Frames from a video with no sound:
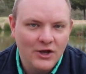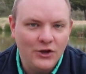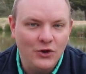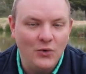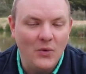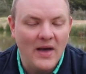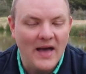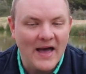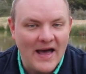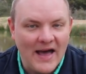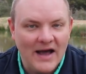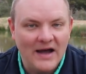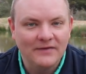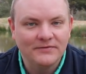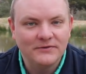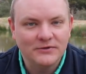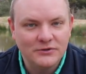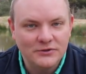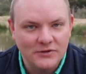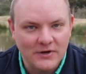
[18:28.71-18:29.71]
you
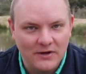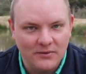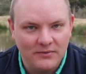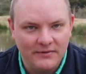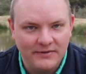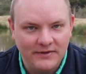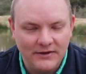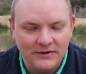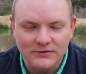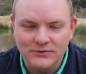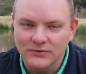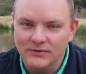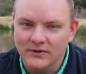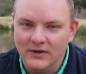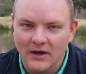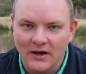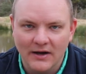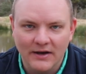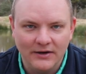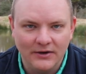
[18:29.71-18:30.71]
have to train with it. Do
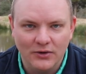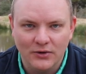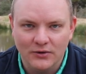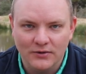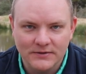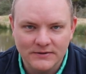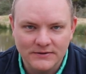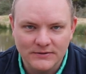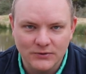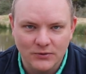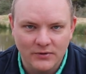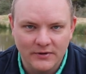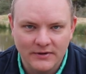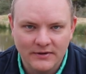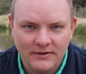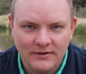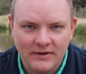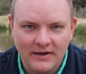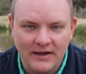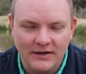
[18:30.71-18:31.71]
not go to the
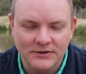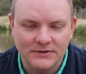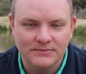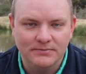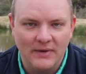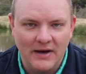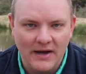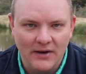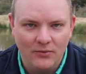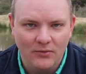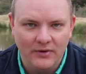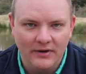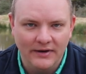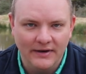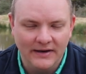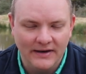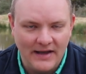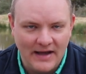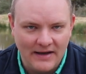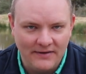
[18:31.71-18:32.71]
store and just buy one
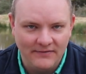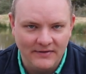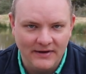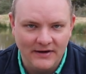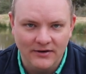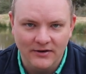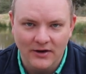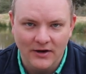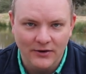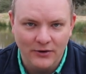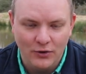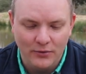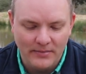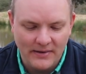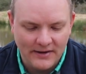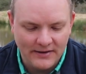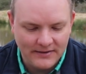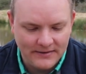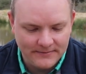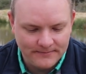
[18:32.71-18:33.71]
and have it and not know
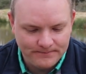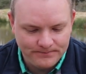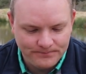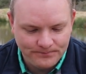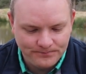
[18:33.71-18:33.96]
about it.